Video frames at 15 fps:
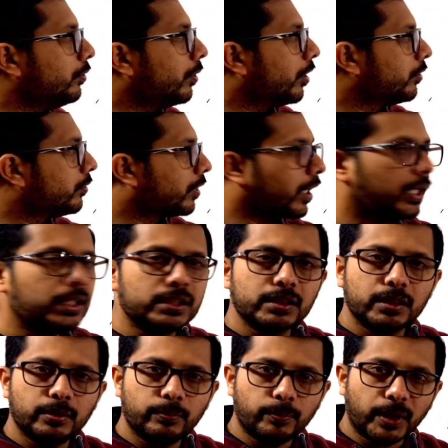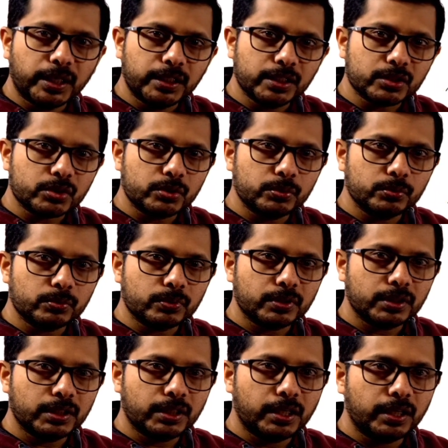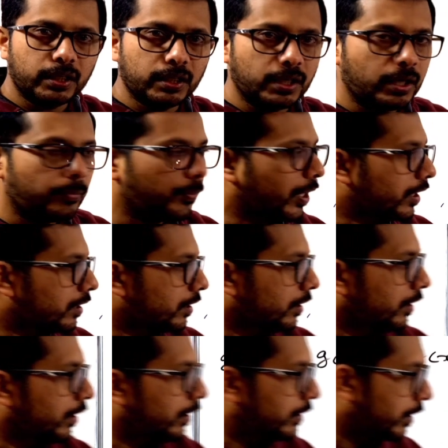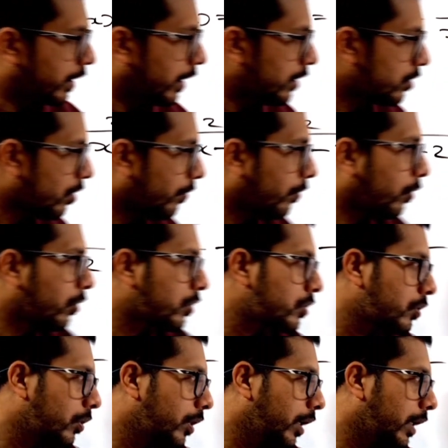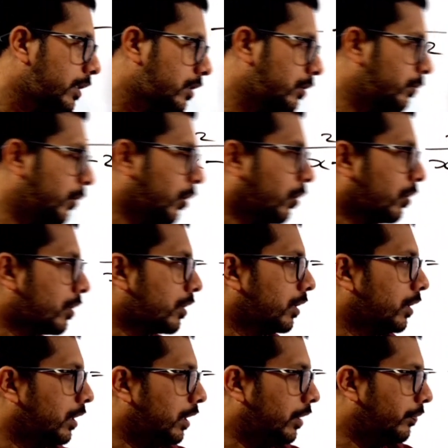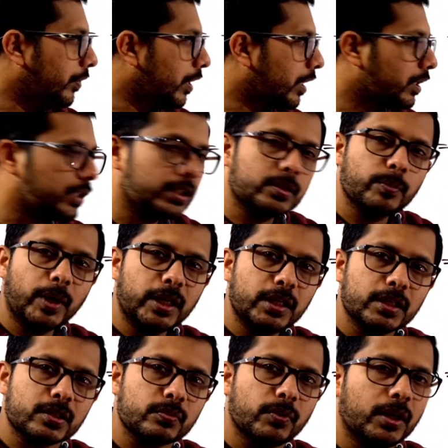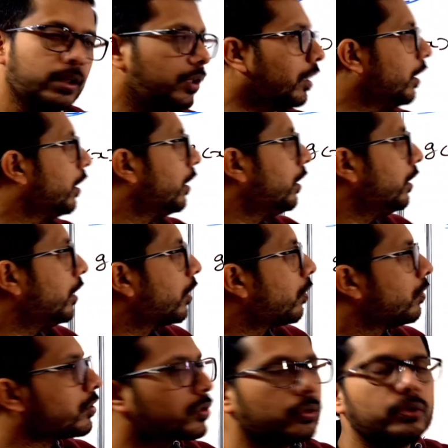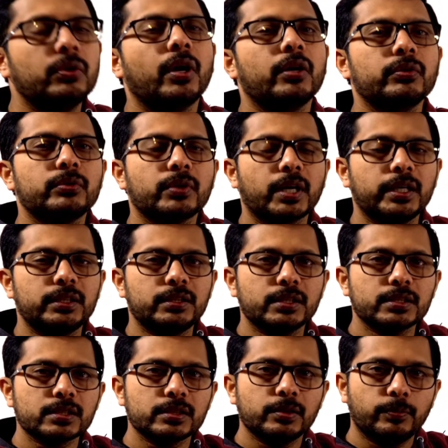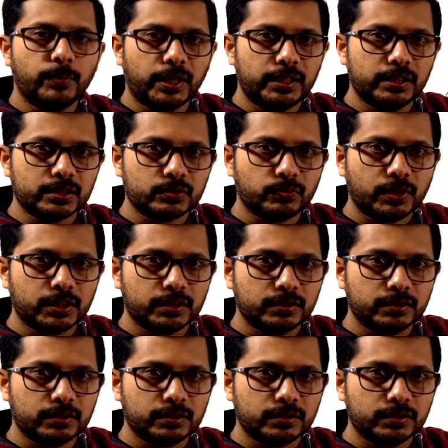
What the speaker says: you have to write -2. Okay, but in the case of horizontal asymptote, if here it is -1, here also you have to write as -1.